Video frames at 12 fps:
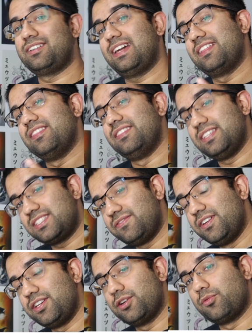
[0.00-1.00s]
and in this
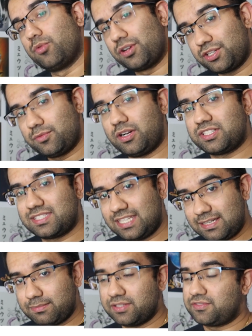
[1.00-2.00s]
video we're going to watch
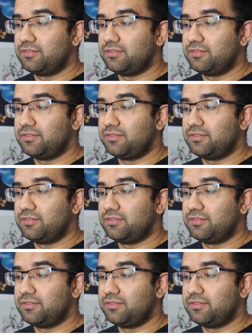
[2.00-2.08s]
segments